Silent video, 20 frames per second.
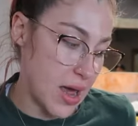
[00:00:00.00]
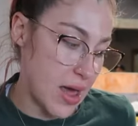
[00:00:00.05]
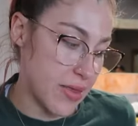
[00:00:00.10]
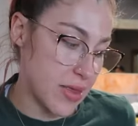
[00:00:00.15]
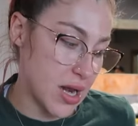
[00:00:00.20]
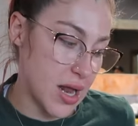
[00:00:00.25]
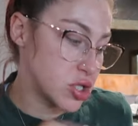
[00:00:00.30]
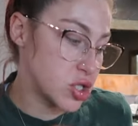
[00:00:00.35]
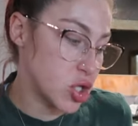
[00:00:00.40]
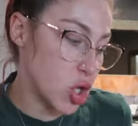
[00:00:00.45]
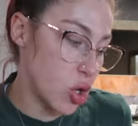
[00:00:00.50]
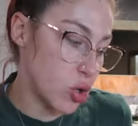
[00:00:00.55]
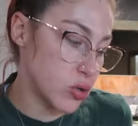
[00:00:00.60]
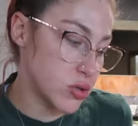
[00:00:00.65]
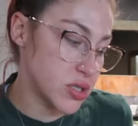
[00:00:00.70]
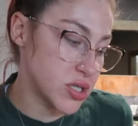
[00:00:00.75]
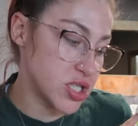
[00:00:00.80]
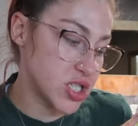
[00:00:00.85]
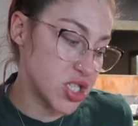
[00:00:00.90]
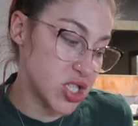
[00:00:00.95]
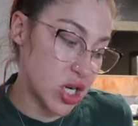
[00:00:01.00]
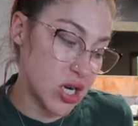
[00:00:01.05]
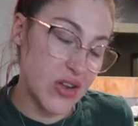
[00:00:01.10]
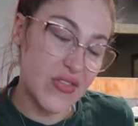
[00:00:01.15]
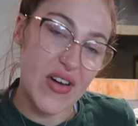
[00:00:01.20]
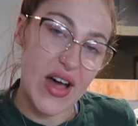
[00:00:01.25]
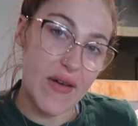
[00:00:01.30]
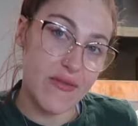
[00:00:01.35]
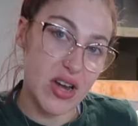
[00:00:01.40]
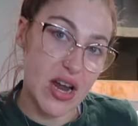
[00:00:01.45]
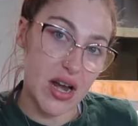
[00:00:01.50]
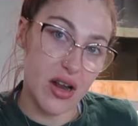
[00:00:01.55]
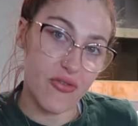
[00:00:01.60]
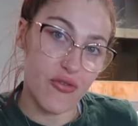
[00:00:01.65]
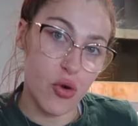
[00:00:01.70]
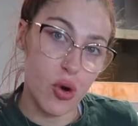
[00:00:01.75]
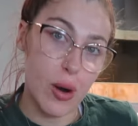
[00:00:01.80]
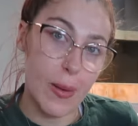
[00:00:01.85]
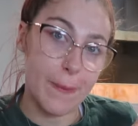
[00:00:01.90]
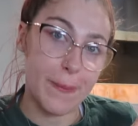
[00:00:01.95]
And then the total is
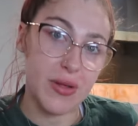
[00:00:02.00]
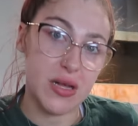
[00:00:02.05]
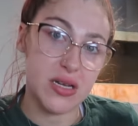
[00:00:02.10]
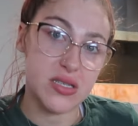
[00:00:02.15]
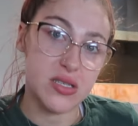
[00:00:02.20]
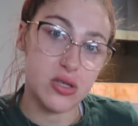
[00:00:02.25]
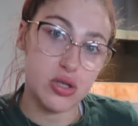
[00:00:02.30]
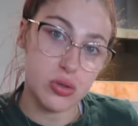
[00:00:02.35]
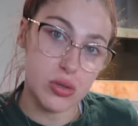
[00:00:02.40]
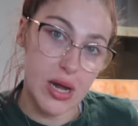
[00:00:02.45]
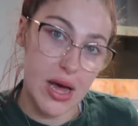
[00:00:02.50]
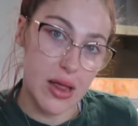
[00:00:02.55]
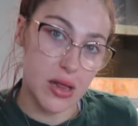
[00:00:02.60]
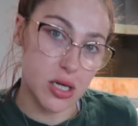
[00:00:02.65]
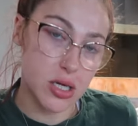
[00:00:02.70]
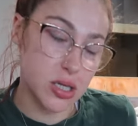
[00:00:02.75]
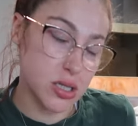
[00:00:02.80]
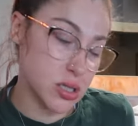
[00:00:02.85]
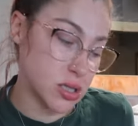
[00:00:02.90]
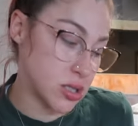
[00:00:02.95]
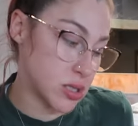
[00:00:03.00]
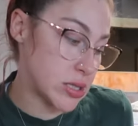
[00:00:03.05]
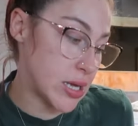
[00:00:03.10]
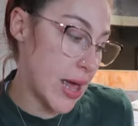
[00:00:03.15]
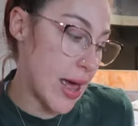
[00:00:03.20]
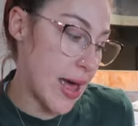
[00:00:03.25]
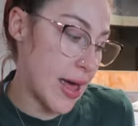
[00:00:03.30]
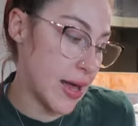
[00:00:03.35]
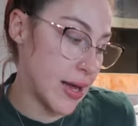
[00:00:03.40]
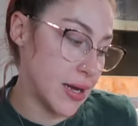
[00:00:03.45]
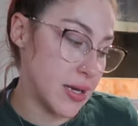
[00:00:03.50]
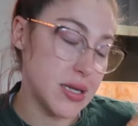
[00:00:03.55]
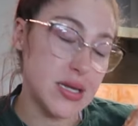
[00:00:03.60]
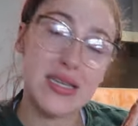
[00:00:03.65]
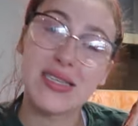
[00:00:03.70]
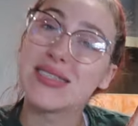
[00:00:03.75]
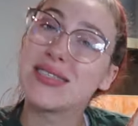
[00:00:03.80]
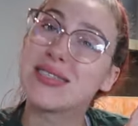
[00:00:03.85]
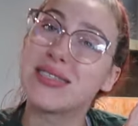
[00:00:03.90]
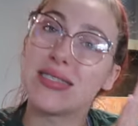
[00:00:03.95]
$35.94 plus $2 and
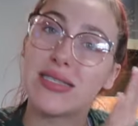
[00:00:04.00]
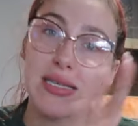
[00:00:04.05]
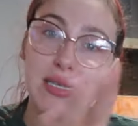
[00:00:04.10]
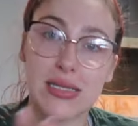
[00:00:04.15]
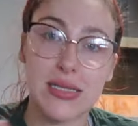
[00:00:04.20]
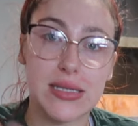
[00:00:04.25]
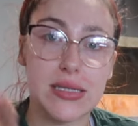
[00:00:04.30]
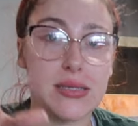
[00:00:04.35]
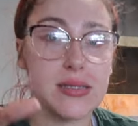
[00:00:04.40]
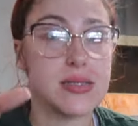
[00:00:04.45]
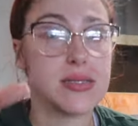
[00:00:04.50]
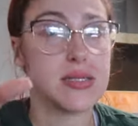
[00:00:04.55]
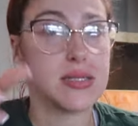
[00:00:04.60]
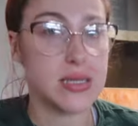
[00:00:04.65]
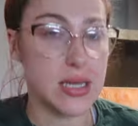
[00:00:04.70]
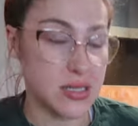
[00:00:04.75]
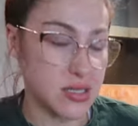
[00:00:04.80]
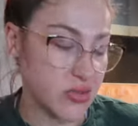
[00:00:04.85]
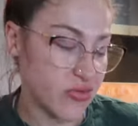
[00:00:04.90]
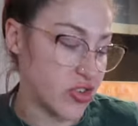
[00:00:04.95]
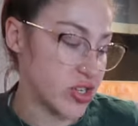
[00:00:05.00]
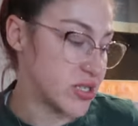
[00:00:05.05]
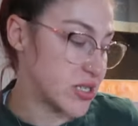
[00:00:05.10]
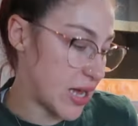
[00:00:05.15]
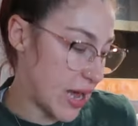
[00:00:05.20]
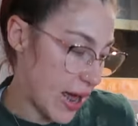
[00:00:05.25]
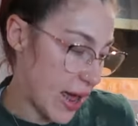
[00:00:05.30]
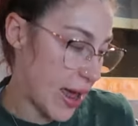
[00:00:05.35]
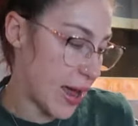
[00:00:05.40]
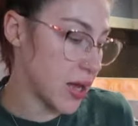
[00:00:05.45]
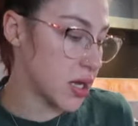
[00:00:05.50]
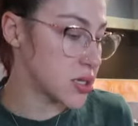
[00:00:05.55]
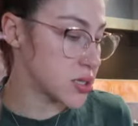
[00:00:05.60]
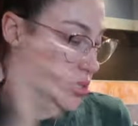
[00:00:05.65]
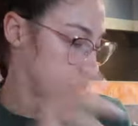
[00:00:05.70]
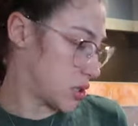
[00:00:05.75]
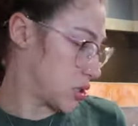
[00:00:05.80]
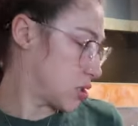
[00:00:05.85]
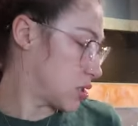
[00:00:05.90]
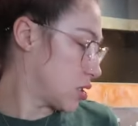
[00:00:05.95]
16 cents for tax.
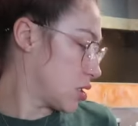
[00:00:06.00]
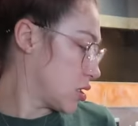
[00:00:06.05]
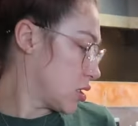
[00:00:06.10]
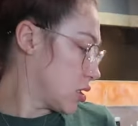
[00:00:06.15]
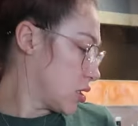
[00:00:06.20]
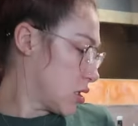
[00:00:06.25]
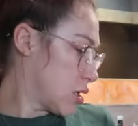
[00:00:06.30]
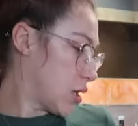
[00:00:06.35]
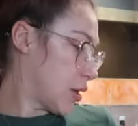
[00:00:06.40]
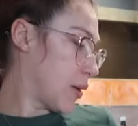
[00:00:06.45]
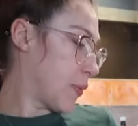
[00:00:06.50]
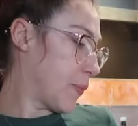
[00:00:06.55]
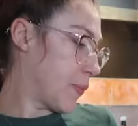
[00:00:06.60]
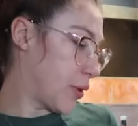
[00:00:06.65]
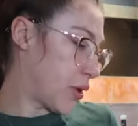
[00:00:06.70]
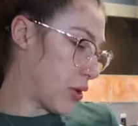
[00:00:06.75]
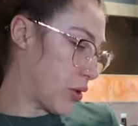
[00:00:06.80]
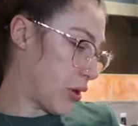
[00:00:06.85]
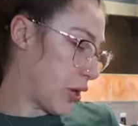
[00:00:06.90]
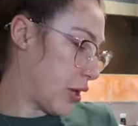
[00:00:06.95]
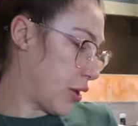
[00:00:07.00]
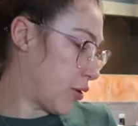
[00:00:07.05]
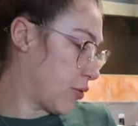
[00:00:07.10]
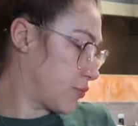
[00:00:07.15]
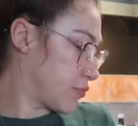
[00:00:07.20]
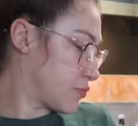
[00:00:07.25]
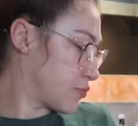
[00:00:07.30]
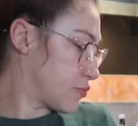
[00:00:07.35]
Period.